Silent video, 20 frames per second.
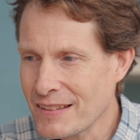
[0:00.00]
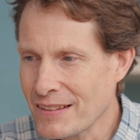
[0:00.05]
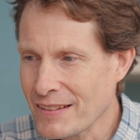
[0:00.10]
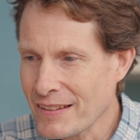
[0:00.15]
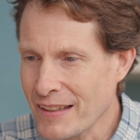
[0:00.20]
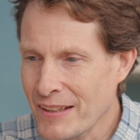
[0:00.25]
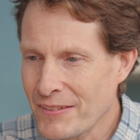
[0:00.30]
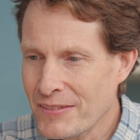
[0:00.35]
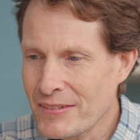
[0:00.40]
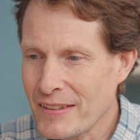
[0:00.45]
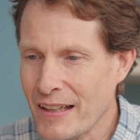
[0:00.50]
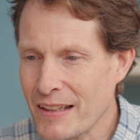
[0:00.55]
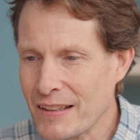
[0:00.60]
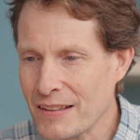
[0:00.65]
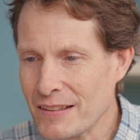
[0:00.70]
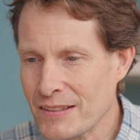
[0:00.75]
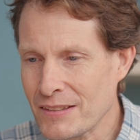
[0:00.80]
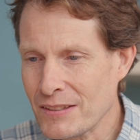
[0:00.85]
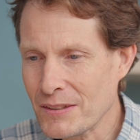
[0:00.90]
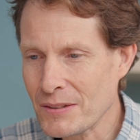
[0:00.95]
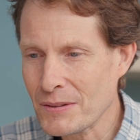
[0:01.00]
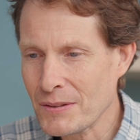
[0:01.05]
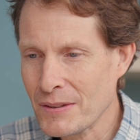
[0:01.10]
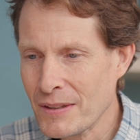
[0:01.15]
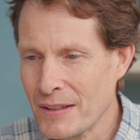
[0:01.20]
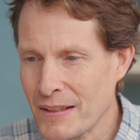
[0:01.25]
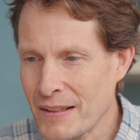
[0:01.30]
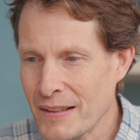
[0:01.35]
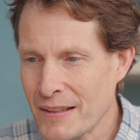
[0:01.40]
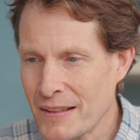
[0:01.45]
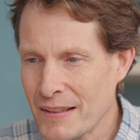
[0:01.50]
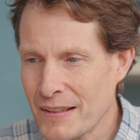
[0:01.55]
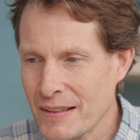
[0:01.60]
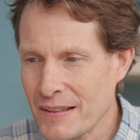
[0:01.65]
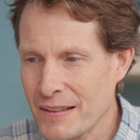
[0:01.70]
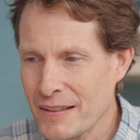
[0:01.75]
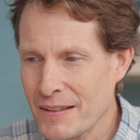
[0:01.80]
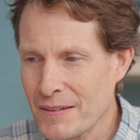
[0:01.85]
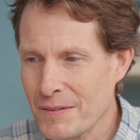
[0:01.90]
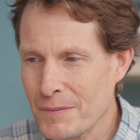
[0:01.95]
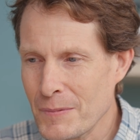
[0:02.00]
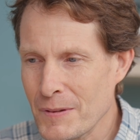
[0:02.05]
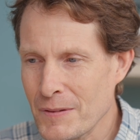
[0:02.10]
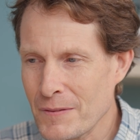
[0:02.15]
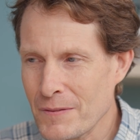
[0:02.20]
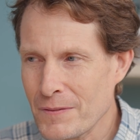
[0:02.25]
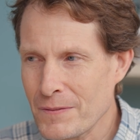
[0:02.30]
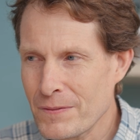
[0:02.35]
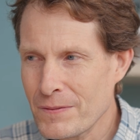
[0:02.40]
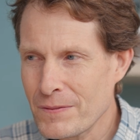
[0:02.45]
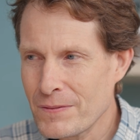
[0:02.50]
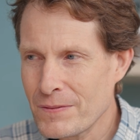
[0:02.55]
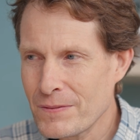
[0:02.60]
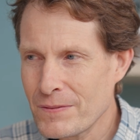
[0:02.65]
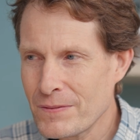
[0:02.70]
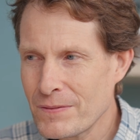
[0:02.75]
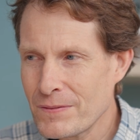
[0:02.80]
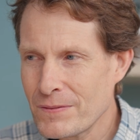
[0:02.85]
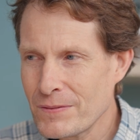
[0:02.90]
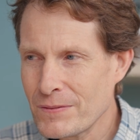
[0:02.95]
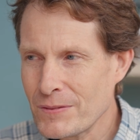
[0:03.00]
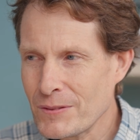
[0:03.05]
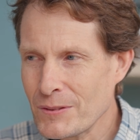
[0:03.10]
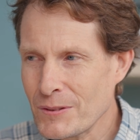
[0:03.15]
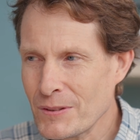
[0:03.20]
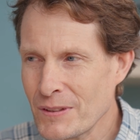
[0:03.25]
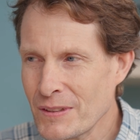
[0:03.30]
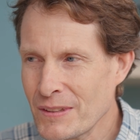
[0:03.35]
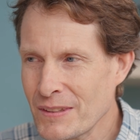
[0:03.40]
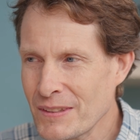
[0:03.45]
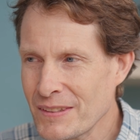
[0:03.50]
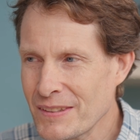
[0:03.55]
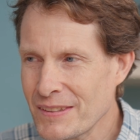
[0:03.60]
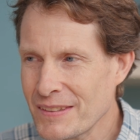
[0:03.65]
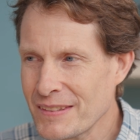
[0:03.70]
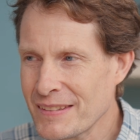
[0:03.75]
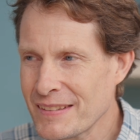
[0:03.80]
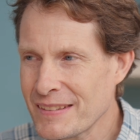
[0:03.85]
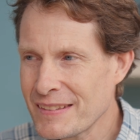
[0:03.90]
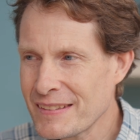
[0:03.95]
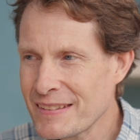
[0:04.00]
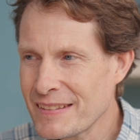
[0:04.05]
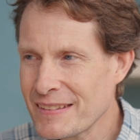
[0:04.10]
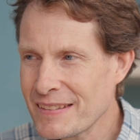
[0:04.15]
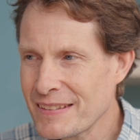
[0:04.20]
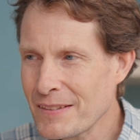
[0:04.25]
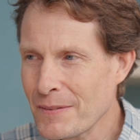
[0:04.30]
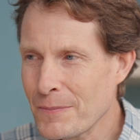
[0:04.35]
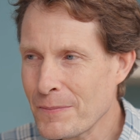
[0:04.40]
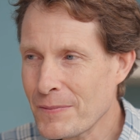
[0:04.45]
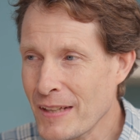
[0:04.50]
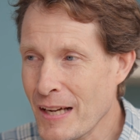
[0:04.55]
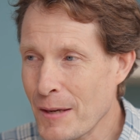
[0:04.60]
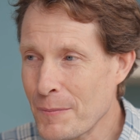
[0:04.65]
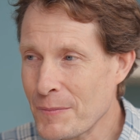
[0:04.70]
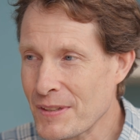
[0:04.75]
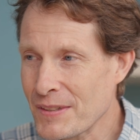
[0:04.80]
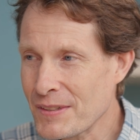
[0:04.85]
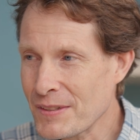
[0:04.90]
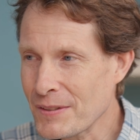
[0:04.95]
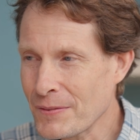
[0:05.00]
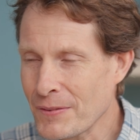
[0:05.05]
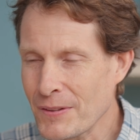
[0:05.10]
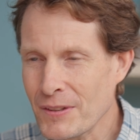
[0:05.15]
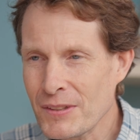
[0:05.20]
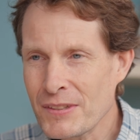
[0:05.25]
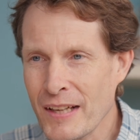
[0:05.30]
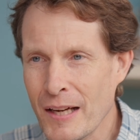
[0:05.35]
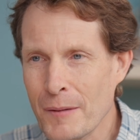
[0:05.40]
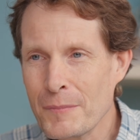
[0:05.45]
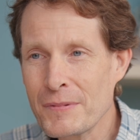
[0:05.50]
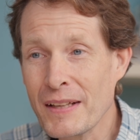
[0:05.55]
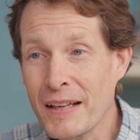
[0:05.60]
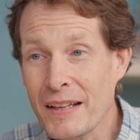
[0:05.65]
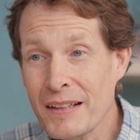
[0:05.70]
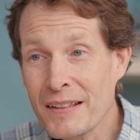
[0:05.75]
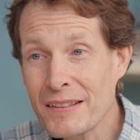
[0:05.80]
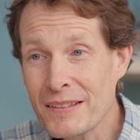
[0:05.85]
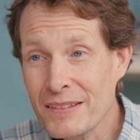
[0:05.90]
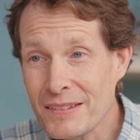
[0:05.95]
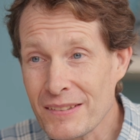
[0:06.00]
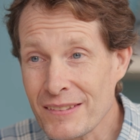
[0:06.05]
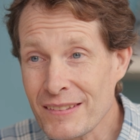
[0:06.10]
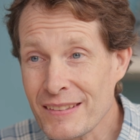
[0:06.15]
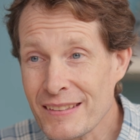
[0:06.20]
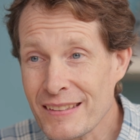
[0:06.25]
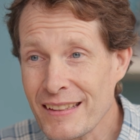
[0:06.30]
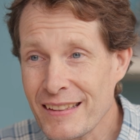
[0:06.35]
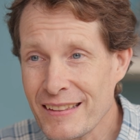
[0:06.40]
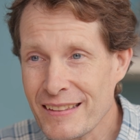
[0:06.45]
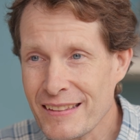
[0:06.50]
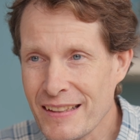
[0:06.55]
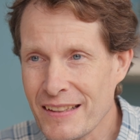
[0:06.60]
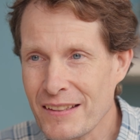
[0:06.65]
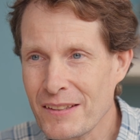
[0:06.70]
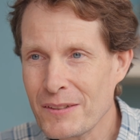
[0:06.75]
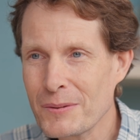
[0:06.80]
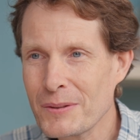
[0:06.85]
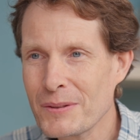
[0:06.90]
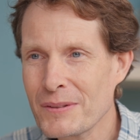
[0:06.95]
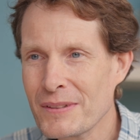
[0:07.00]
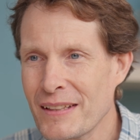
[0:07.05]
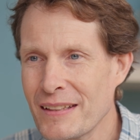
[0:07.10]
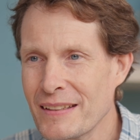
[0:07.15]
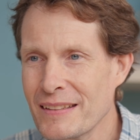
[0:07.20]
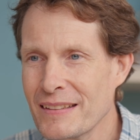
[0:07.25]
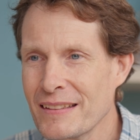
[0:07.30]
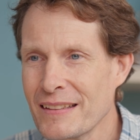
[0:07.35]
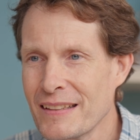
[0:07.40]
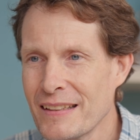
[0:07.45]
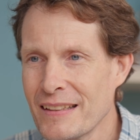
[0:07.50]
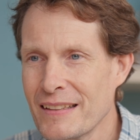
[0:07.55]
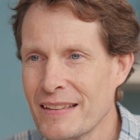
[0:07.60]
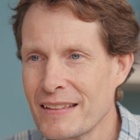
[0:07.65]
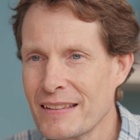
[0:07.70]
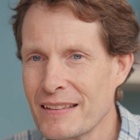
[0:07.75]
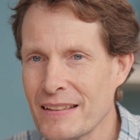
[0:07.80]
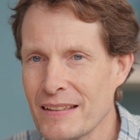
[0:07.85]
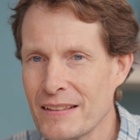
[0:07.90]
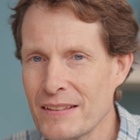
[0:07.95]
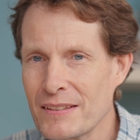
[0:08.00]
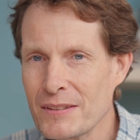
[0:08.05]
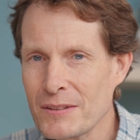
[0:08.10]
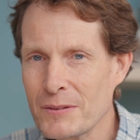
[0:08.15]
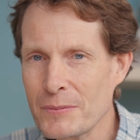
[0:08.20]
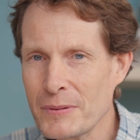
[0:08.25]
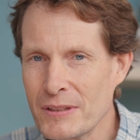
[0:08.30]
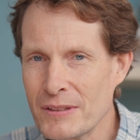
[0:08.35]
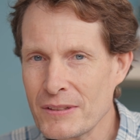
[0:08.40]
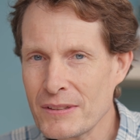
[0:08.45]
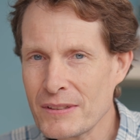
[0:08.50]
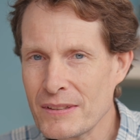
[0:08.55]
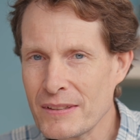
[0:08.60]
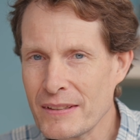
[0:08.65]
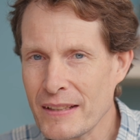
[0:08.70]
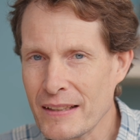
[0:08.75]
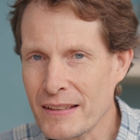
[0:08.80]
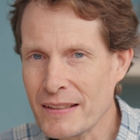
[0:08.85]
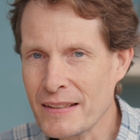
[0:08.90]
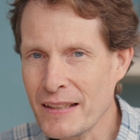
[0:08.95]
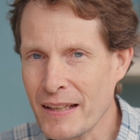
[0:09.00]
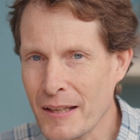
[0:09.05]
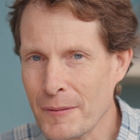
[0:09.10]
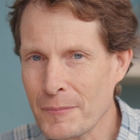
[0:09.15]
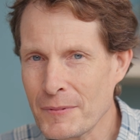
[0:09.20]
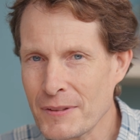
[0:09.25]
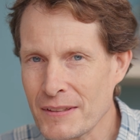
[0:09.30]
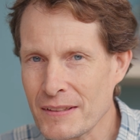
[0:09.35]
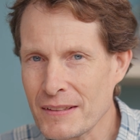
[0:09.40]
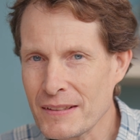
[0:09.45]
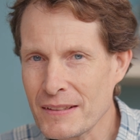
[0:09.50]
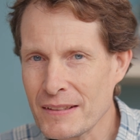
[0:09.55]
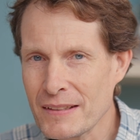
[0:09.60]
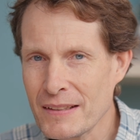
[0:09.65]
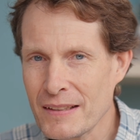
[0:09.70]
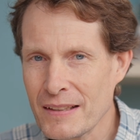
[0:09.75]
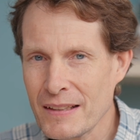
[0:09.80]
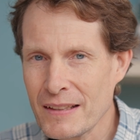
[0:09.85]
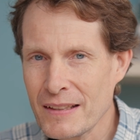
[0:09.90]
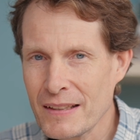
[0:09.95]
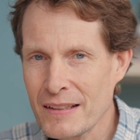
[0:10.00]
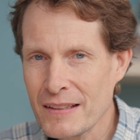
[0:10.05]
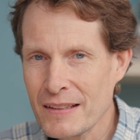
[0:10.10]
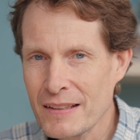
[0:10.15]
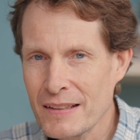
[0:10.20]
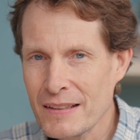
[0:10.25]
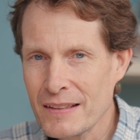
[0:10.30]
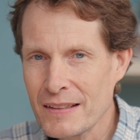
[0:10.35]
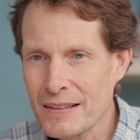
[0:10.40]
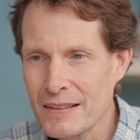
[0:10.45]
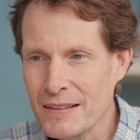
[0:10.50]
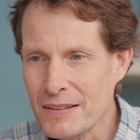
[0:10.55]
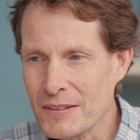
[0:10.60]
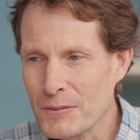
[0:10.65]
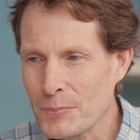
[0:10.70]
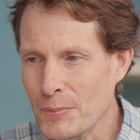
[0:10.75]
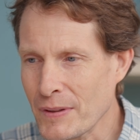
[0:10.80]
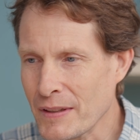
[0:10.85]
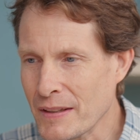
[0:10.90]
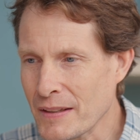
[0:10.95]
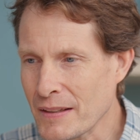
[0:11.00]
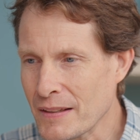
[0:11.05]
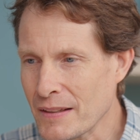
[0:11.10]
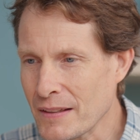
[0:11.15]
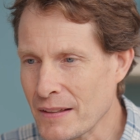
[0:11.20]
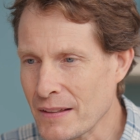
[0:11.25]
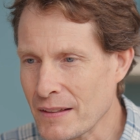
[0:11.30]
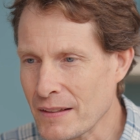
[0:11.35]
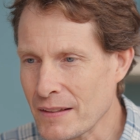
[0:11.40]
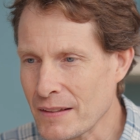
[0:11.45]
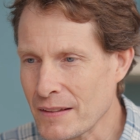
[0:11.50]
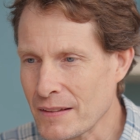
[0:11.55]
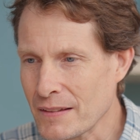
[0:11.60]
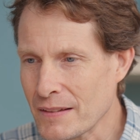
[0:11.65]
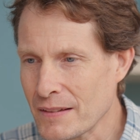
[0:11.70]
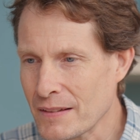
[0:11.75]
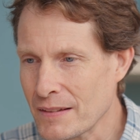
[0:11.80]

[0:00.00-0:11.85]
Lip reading: lifestyle. So, but foreigners, sometimes it's their first time staying at a onsen, staying at a ryokan. And so we do take the time to explain, how